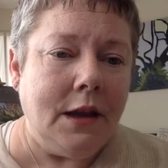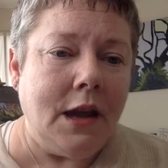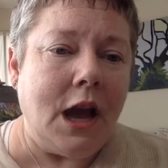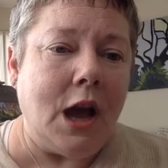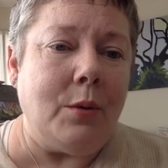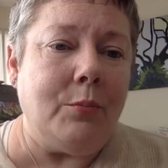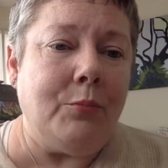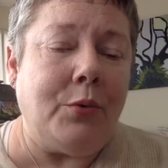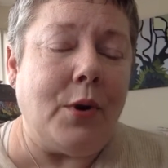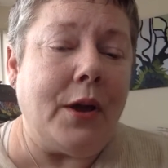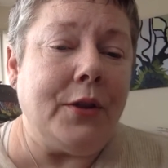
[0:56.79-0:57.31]

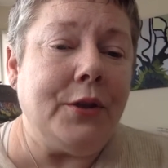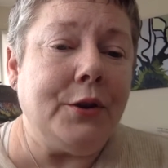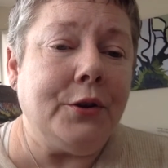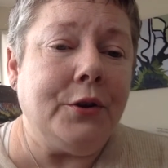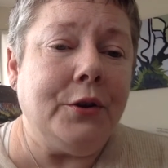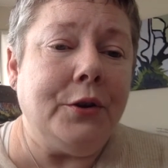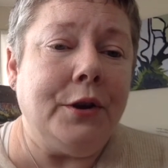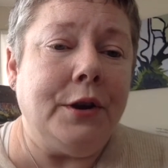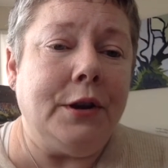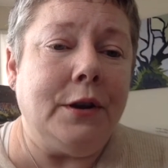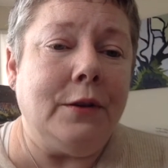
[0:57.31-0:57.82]
A
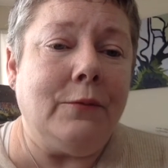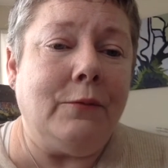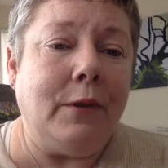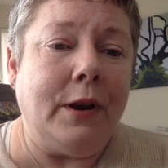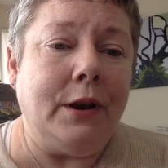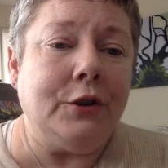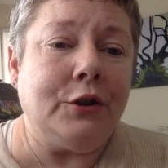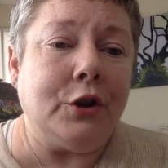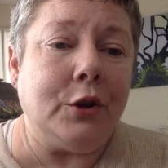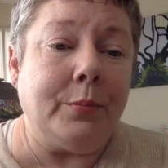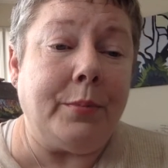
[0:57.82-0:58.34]
brotherhood of
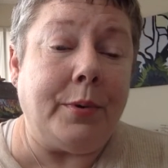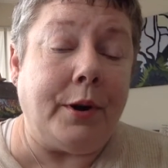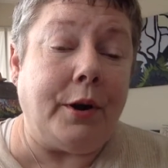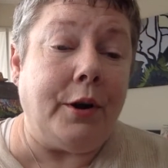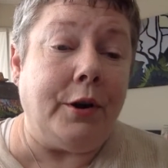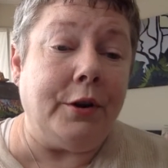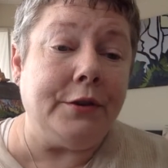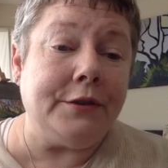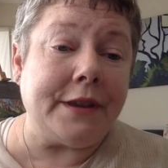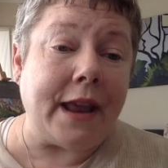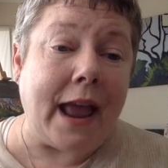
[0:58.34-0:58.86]
winter
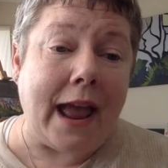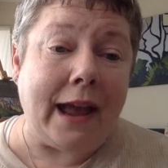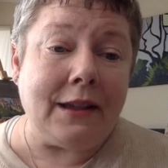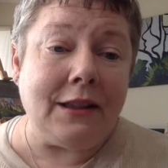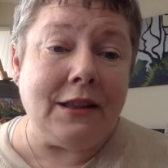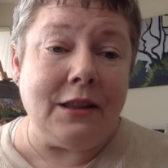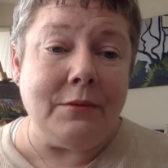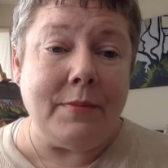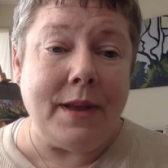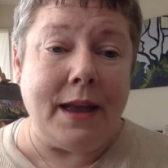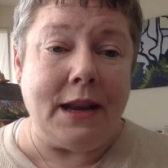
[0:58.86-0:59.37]
birds
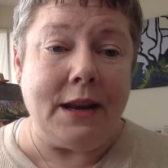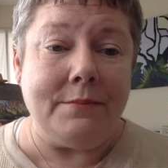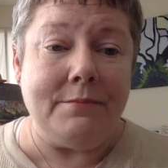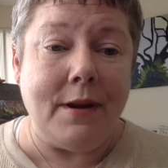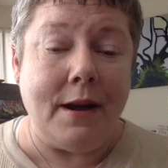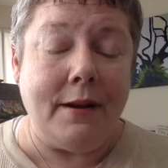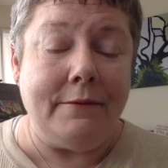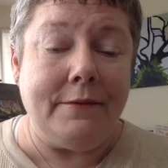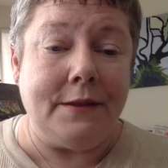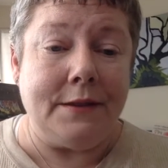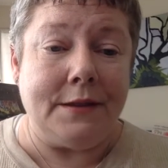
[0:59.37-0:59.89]
acclimate
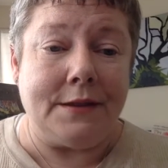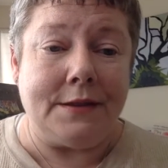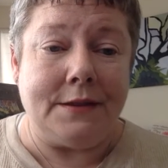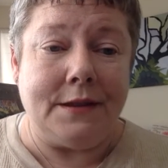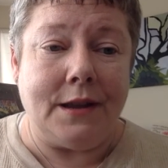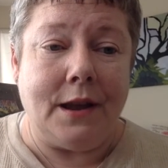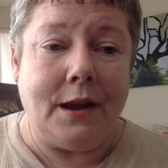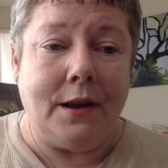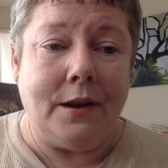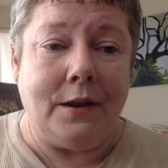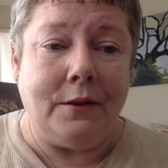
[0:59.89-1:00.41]
above the
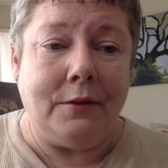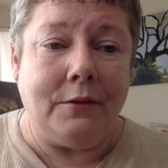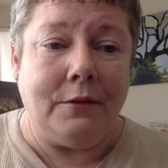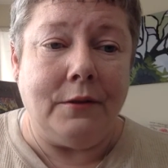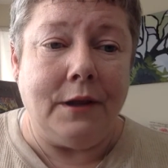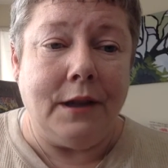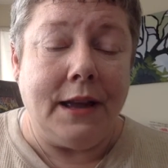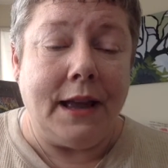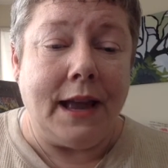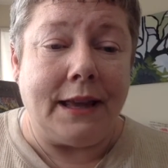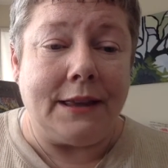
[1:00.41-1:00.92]
snow
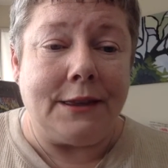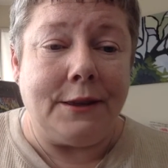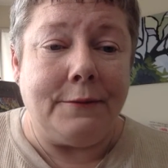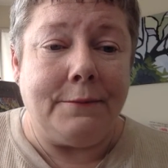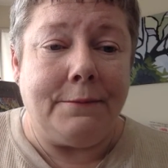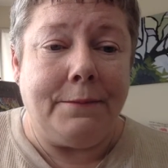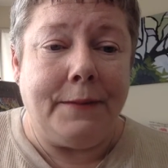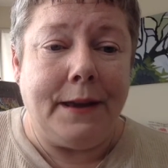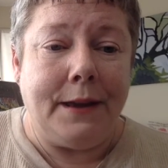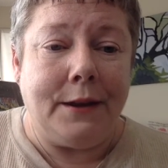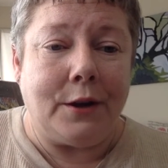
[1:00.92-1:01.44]
at the
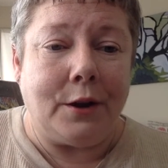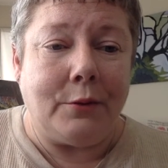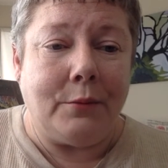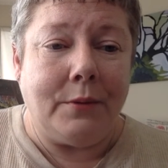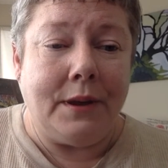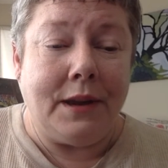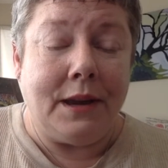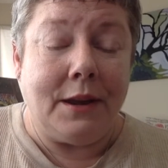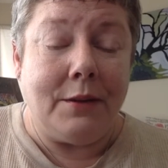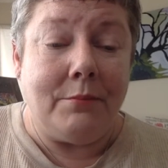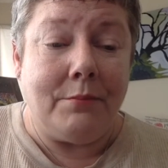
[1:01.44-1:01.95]
feeder we
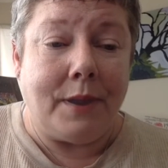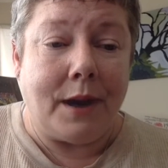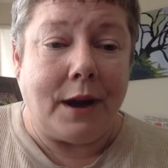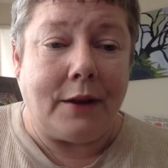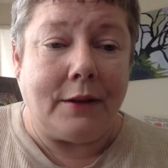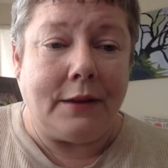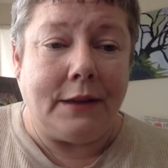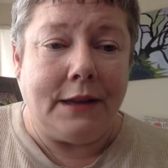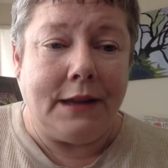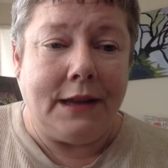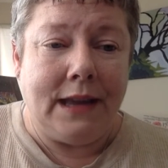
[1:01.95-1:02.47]
can
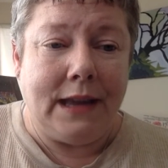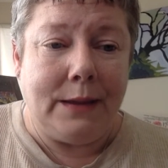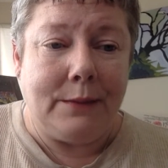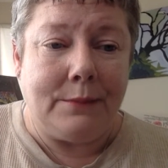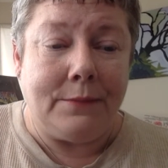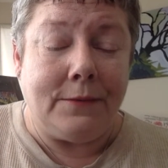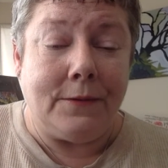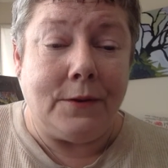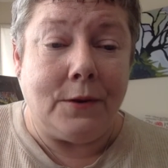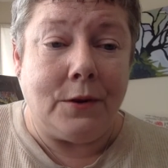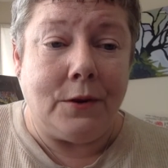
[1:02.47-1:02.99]
barely keep
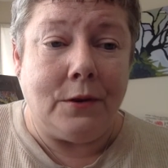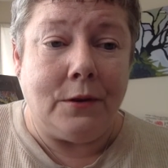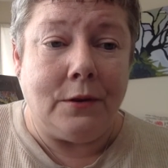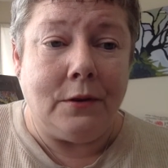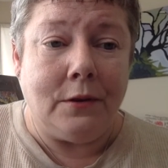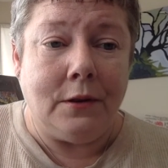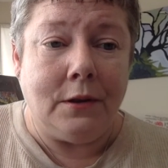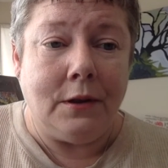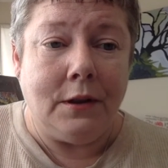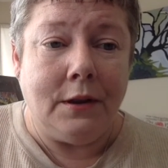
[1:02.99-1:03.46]
full